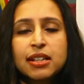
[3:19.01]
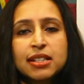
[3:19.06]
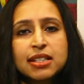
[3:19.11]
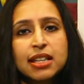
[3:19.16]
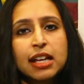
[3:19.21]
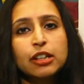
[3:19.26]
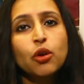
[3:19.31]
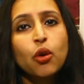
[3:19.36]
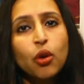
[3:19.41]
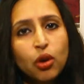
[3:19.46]
is
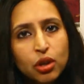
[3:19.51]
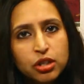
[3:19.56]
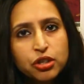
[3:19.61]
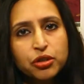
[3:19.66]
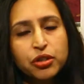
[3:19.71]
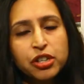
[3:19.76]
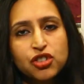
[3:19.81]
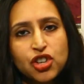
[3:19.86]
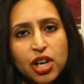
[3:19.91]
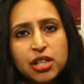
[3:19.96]
that all
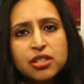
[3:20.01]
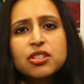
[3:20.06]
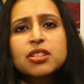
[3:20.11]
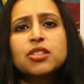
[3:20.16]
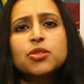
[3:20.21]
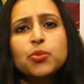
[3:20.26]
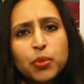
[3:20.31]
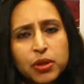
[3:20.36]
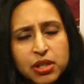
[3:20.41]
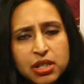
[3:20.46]
three
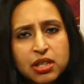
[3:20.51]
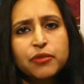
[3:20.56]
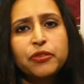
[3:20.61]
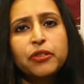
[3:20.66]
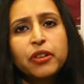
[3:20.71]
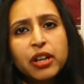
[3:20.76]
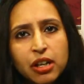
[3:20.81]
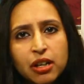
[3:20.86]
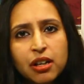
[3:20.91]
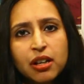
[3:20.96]
judges with
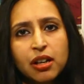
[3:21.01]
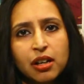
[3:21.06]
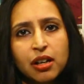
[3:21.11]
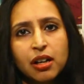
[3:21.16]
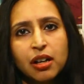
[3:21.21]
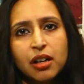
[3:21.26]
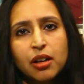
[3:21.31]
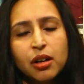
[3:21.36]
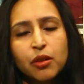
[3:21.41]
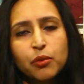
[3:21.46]
differing
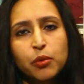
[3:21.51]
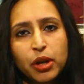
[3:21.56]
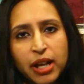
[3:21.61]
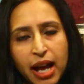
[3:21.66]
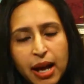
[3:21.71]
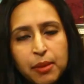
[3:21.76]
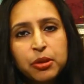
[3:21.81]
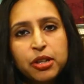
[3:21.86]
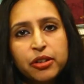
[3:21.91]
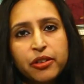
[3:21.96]

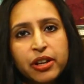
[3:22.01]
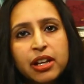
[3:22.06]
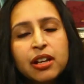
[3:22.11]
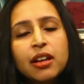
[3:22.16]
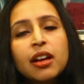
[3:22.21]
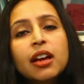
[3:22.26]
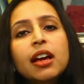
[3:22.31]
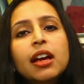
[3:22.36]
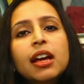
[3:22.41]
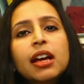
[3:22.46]

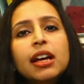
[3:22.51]
vocabulary